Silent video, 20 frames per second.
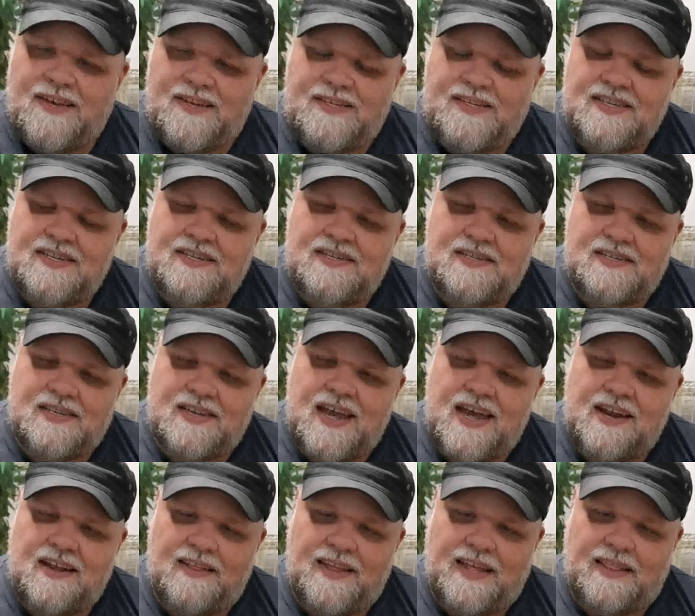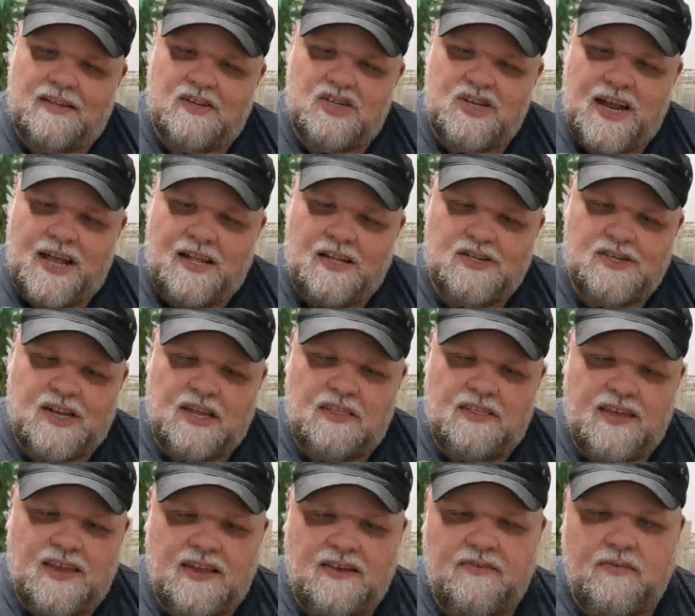this is kind of like the
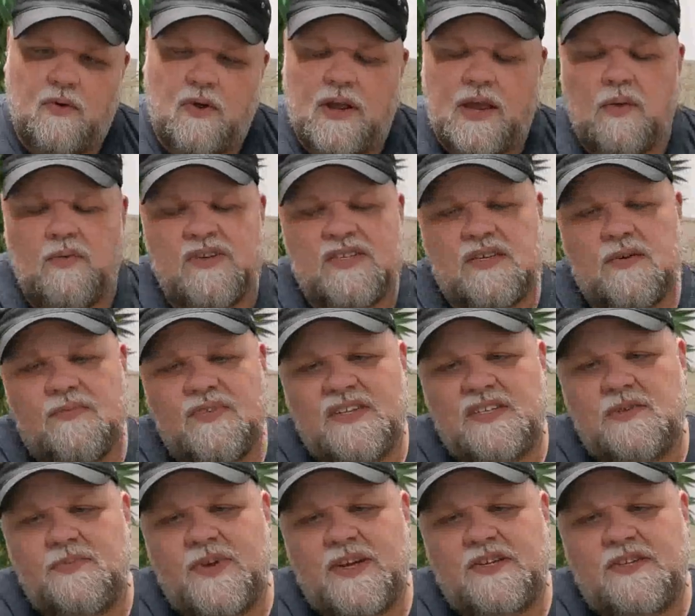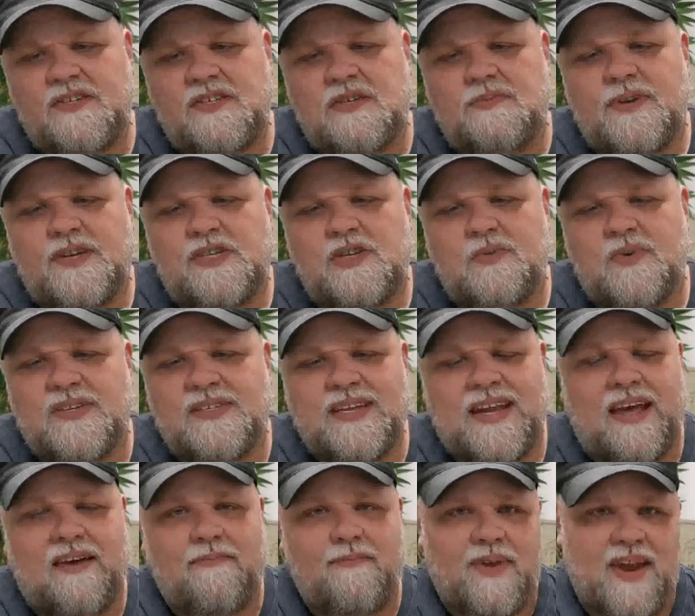challenging thing of working with some of these species, especially
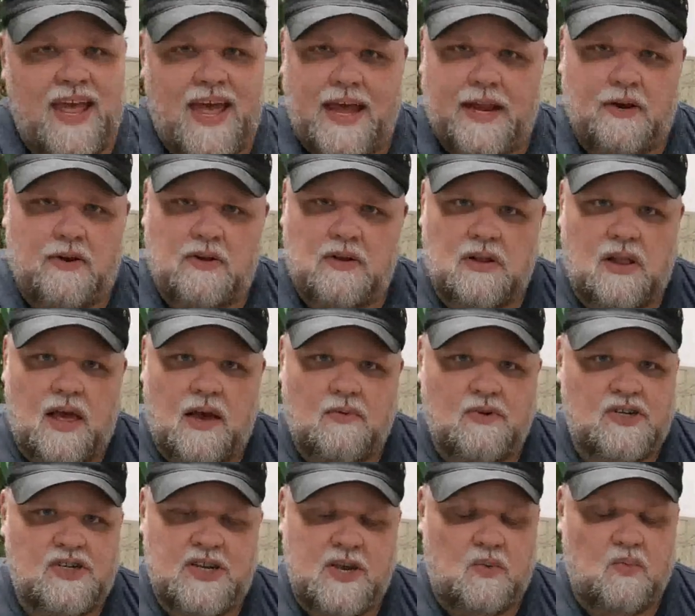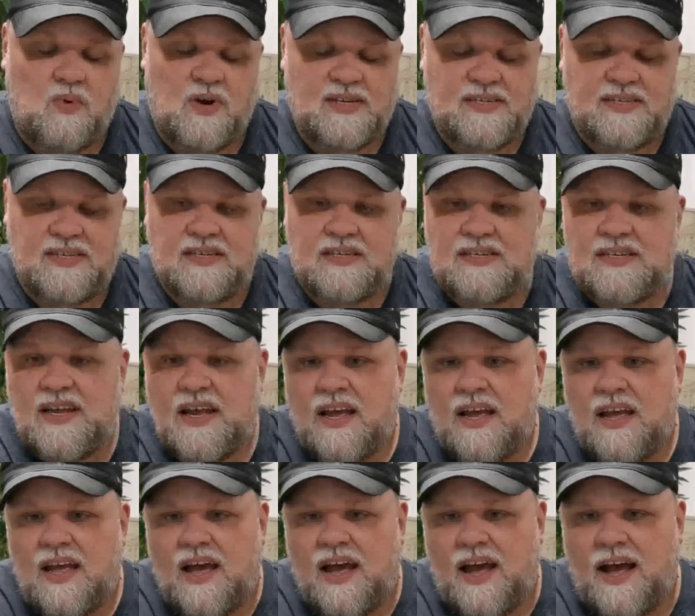ones that have been handled a lot, which he wasn't.
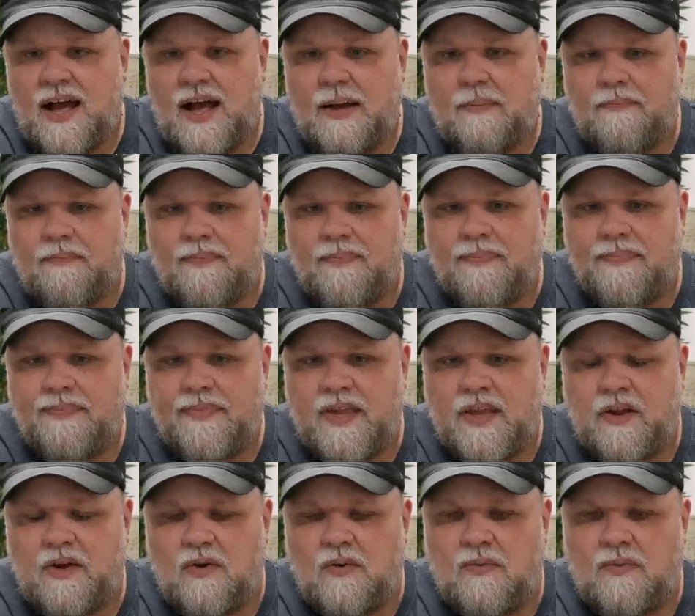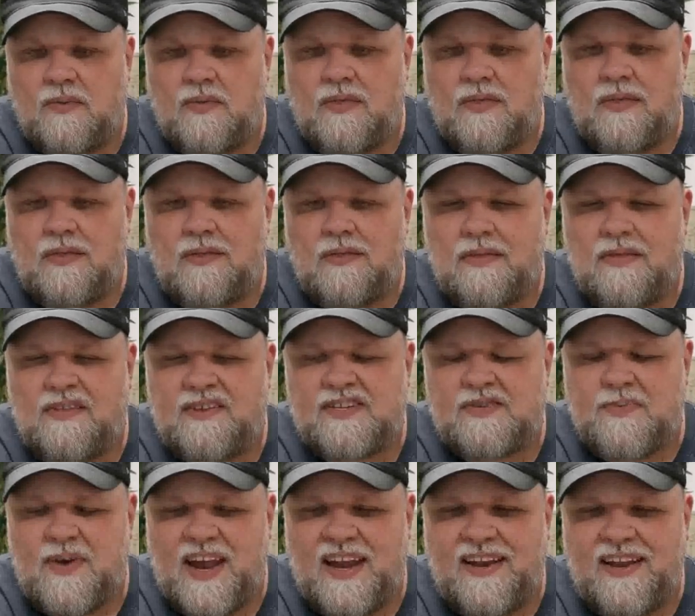You know,
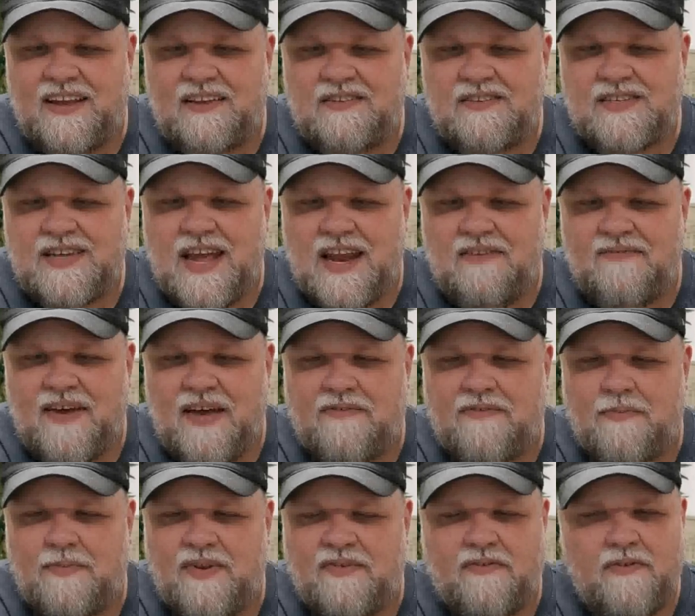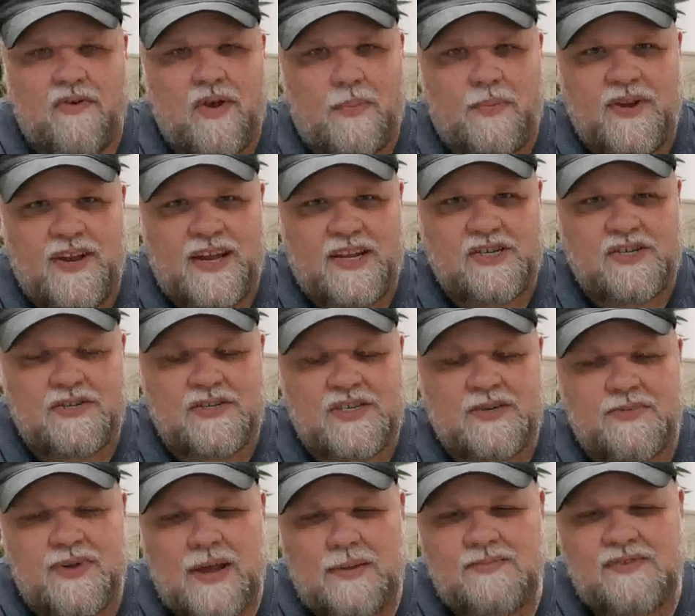the spiny tails kind of have a bit of a
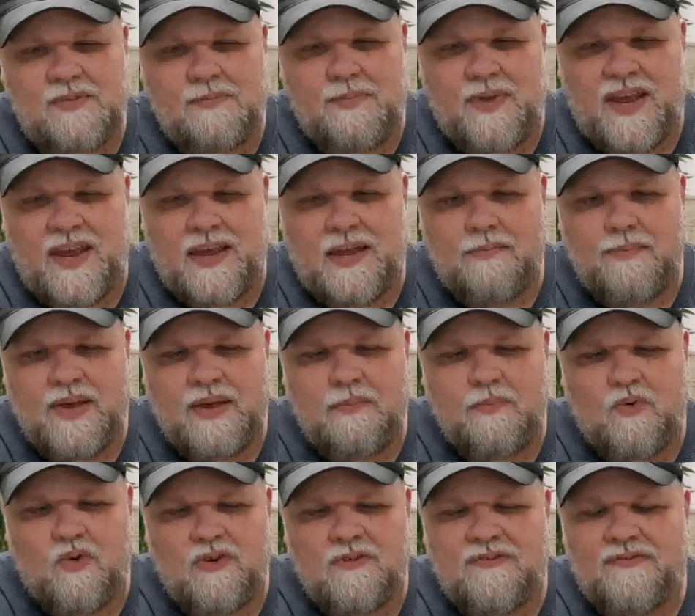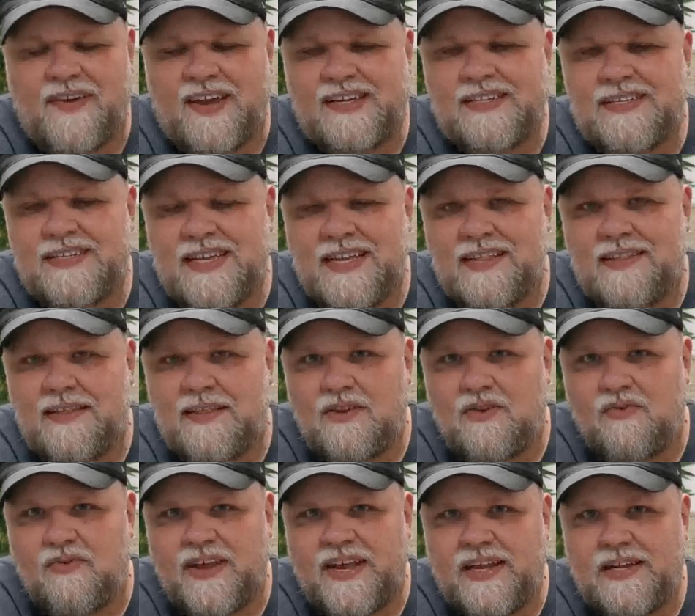reputation sometimes of being a bit more feisty
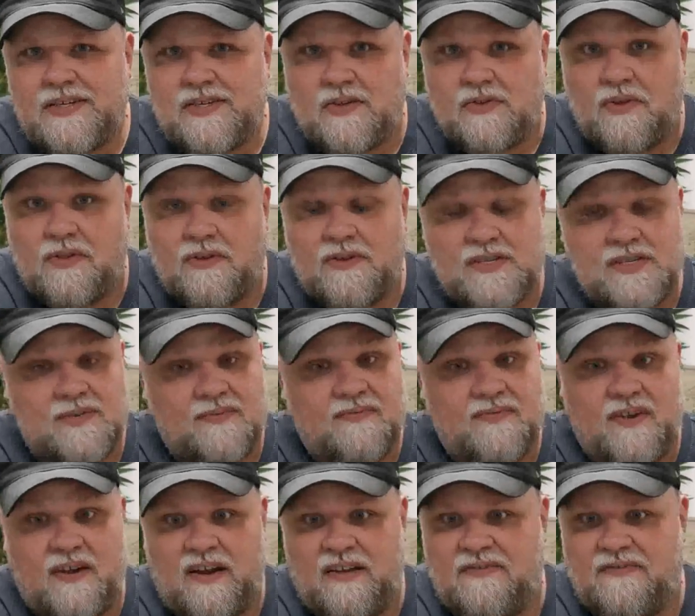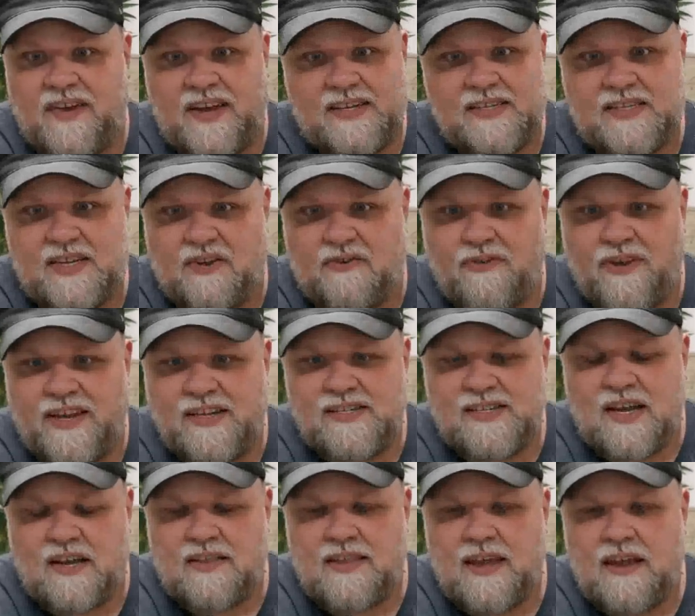than the greens, although there's some very feisty
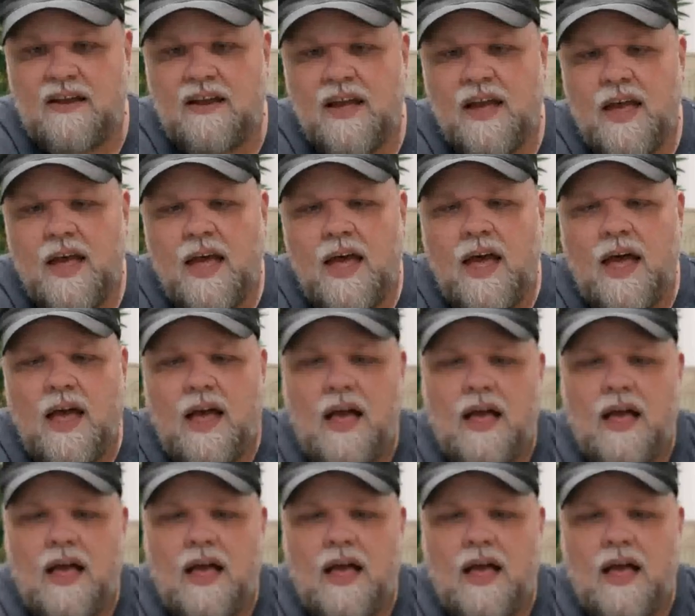greens out there.